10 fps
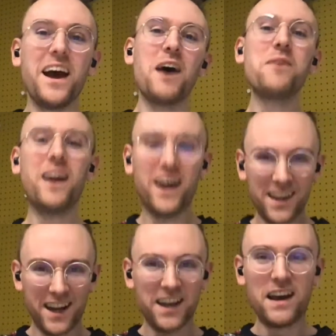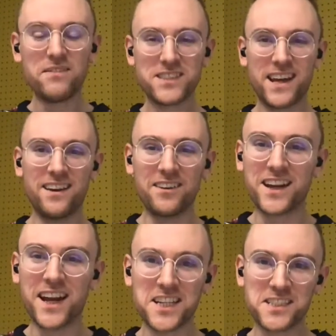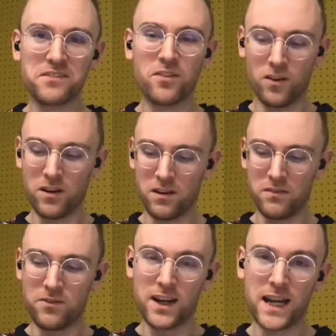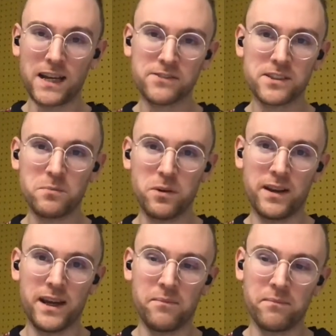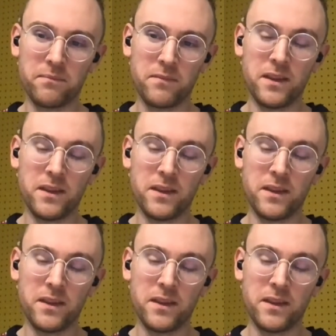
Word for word: I mean, I, I have said it occasionally for for laughs, but um,